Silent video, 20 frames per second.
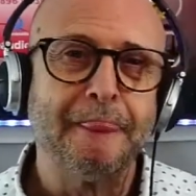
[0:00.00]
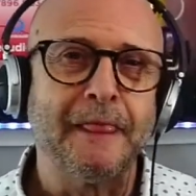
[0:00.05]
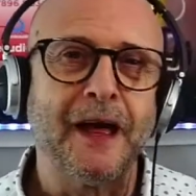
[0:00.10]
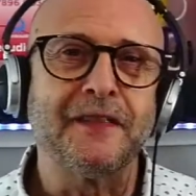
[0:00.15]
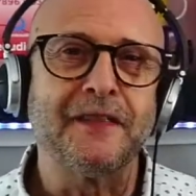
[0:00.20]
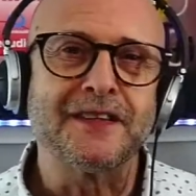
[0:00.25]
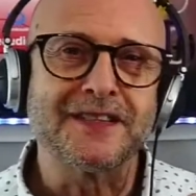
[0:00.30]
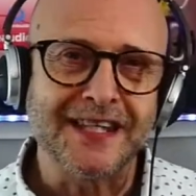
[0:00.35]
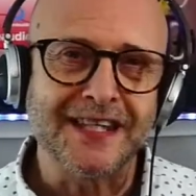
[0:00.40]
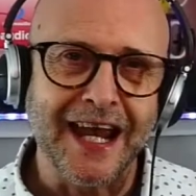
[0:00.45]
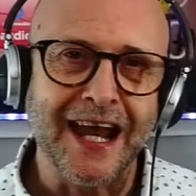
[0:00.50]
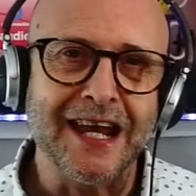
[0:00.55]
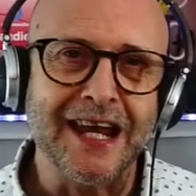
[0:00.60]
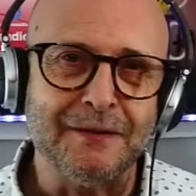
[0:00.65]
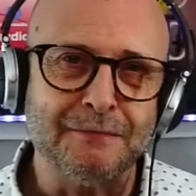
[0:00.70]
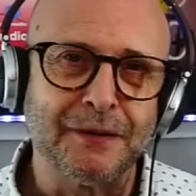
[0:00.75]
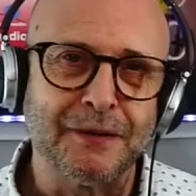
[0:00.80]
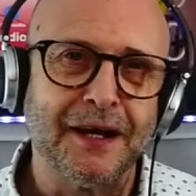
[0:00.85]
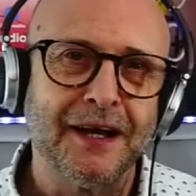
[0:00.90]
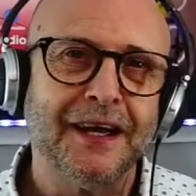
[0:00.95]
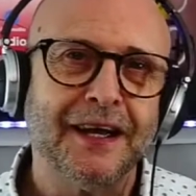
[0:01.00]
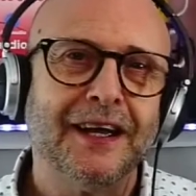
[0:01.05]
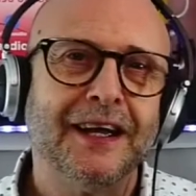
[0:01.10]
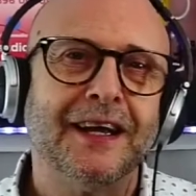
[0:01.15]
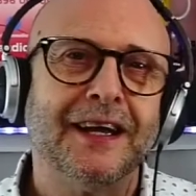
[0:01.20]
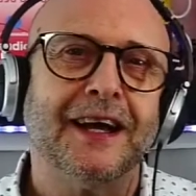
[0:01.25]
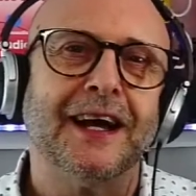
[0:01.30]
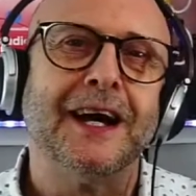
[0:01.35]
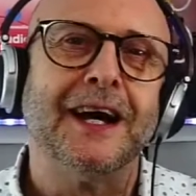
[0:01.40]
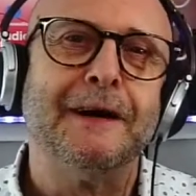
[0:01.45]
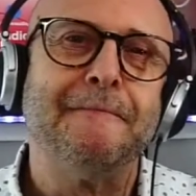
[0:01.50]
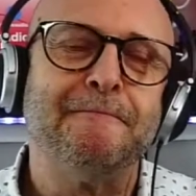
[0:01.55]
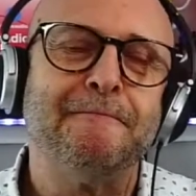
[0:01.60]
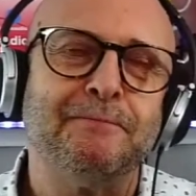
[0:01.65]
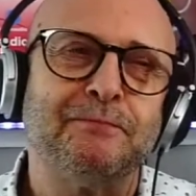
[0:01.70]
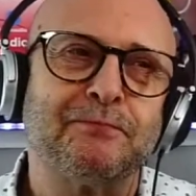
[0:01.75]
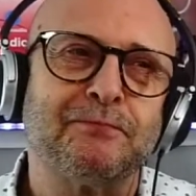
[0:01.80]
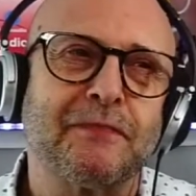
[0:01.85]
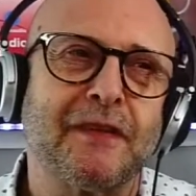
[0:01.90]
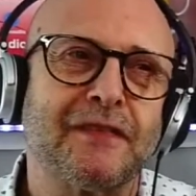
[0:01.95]
And the tape,
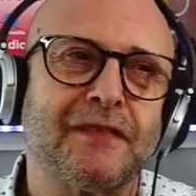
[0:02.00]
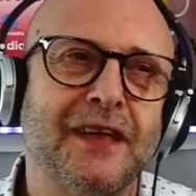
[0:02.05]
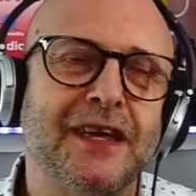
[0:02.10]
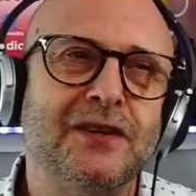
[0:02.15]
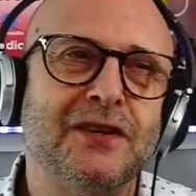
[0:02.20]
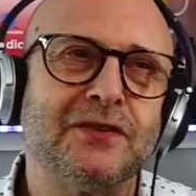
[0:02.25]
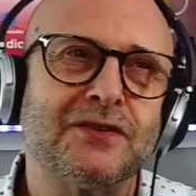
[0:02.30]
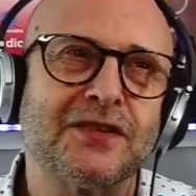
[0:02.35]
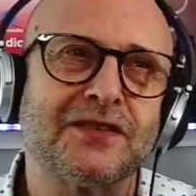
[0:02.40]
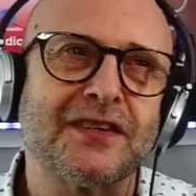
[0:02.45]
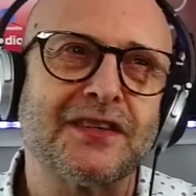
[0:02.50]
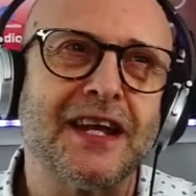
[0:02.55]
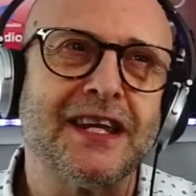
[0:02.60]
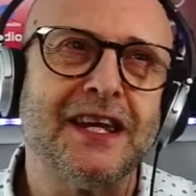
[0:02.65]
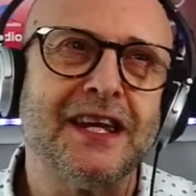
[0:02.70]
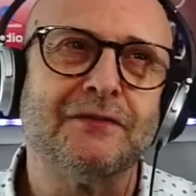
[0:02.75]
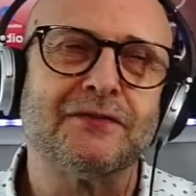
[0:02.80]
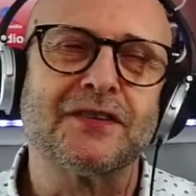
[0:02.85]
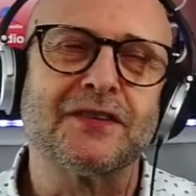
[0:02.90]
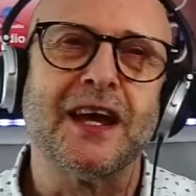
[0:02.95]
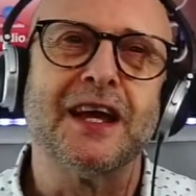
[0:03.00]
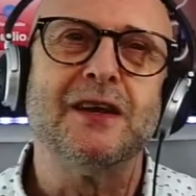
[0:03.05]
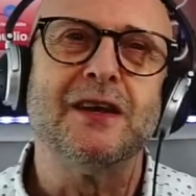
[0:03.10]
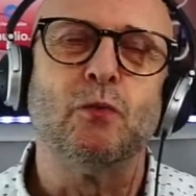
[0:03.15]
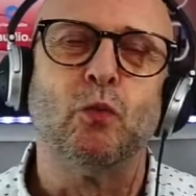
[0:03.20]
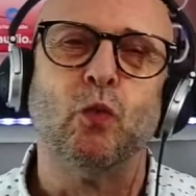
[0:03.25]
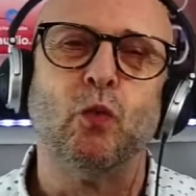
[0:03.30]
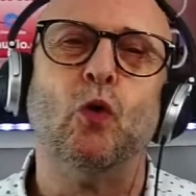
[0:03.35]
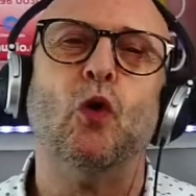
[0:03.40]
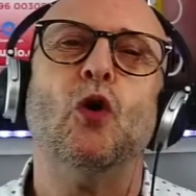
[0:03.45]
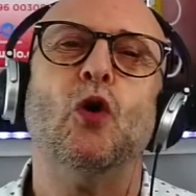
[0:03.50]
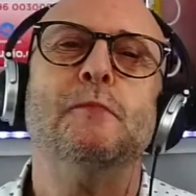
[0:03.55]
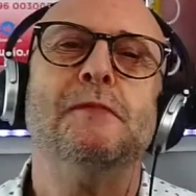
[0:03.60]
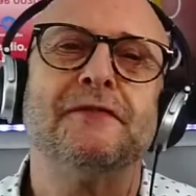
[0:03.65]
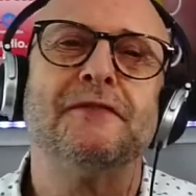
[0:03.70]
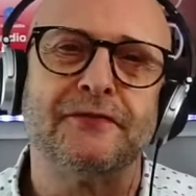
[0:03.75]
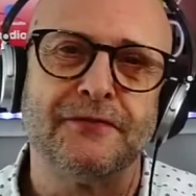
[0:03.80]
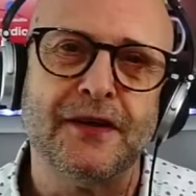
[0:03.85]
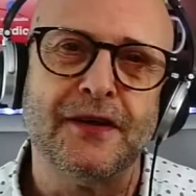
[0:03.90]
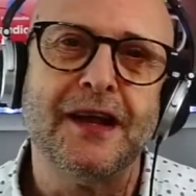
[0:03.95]
they used to say, gives a warmer
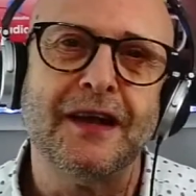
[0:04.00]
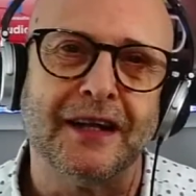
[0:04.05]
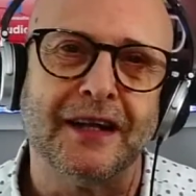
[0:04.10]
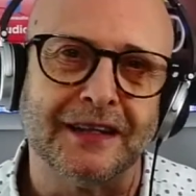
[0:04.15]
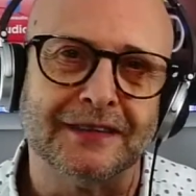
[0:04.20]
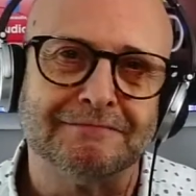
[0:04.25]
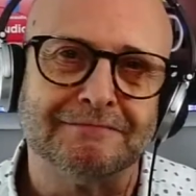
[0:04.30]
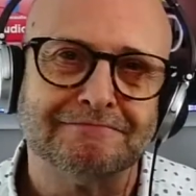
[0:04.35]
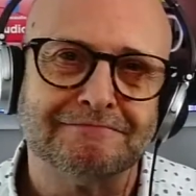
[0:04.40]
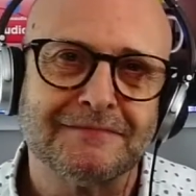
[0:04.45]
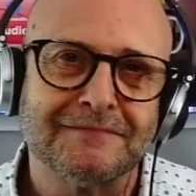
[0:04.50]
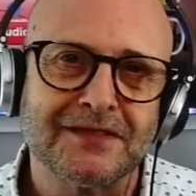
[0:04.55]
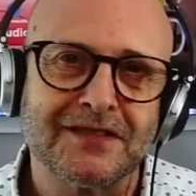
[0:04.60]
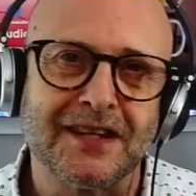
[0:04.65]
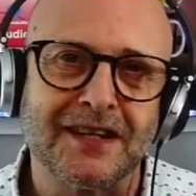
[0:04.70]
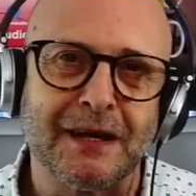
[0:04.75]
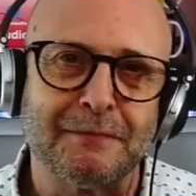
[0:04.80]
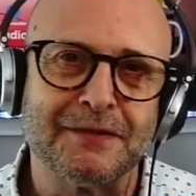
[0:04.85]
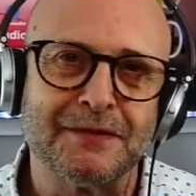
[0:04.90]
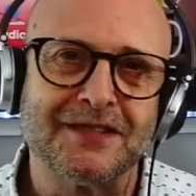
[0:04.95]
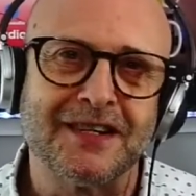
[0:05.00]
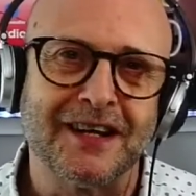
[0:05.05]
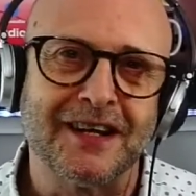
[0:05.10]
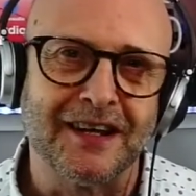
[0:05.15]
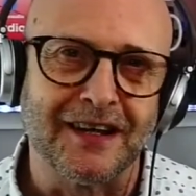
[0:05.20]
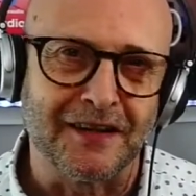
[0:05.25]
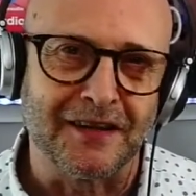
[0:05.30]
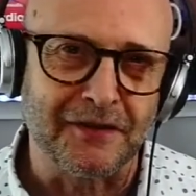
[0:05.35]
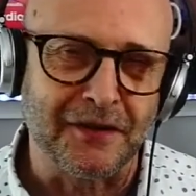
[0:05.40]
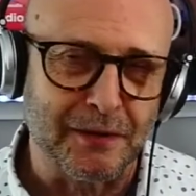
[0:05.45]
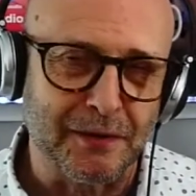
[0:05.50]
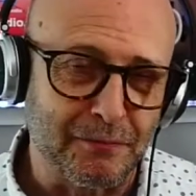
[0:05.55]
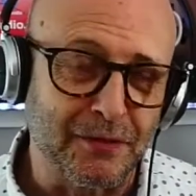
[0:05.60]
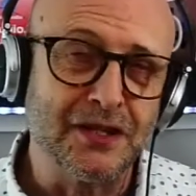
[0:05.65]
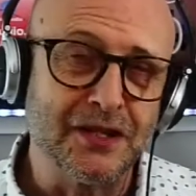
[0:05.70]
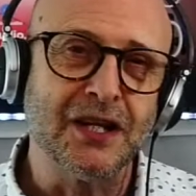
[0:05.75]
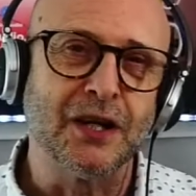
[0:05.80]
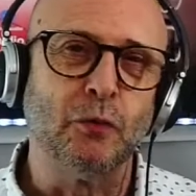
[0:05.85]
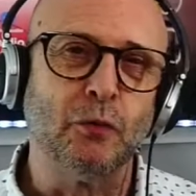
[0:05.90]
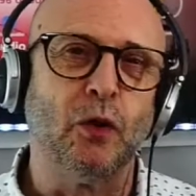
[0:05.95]
feeling to that particular thing. But
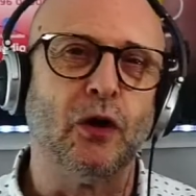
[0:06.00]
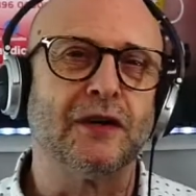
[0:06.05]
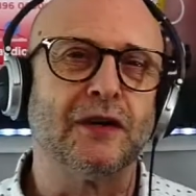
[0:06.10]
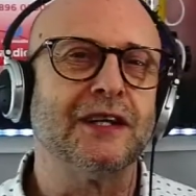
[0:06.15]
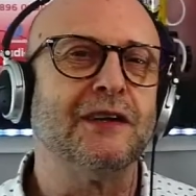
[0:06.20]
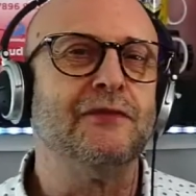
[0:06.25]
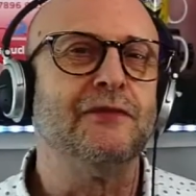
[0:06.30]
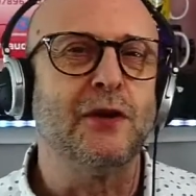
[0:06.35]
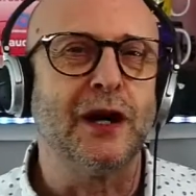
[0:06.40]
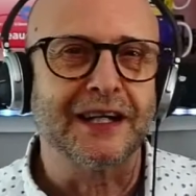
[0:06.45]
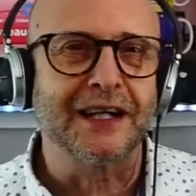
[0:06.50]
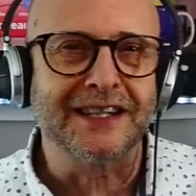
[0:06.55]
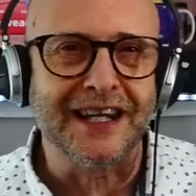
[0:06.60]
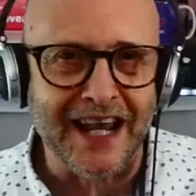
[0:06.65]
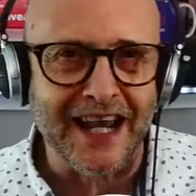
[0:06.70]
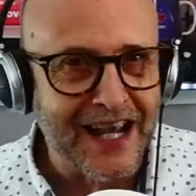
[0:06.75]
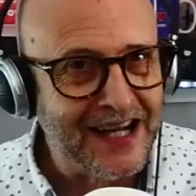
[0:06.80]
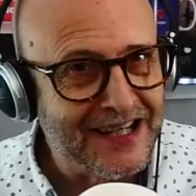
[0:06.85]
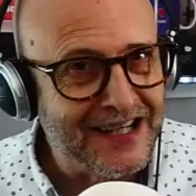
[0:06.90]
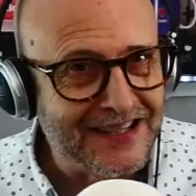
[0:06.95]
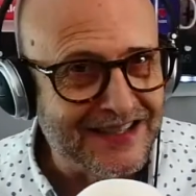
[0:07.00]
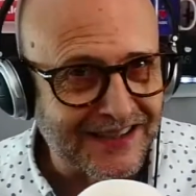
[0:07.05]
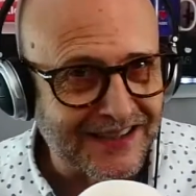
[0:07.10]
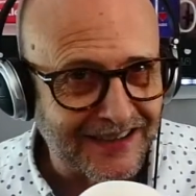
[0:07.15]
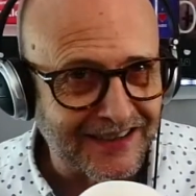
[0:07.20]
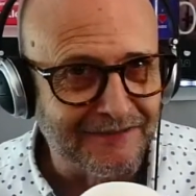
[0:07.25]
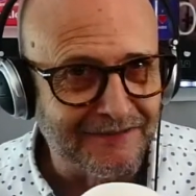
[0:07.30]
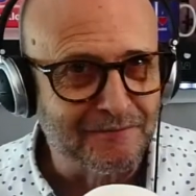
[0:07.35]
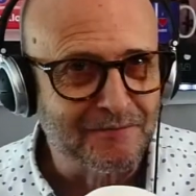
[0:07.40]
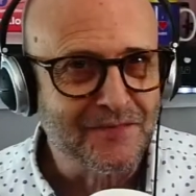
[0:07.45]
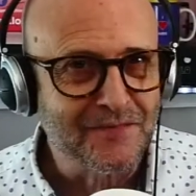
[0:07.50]
you know what? If you had to edit it,